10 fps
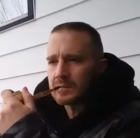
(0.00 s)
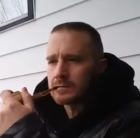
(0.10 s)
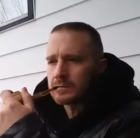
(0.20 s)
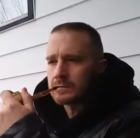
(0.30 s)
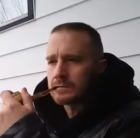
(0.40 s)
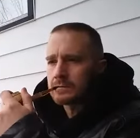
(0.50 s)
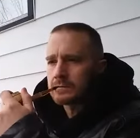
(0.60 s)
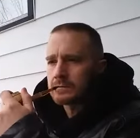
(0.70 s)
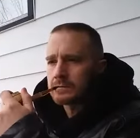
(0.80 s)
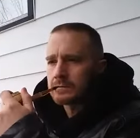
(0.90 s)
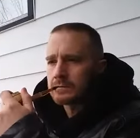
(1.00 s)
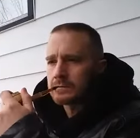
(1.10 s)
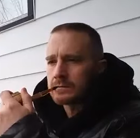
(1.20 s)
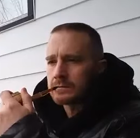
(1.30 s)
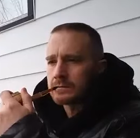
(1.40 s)

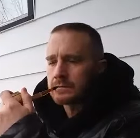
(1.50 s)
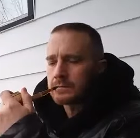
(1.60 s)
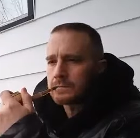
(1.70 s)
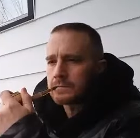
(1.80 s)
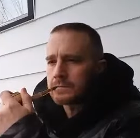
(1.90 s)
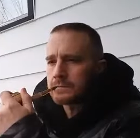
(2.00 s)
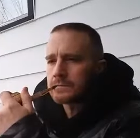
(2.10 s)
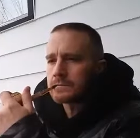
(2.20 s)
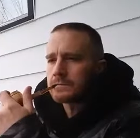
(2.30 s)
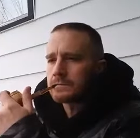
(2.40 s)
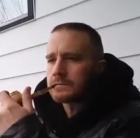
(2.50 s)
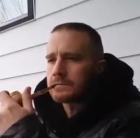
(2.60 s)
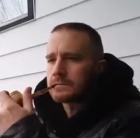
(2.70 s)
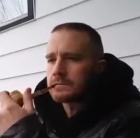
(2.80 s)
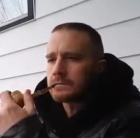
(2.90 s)
(no one is talking)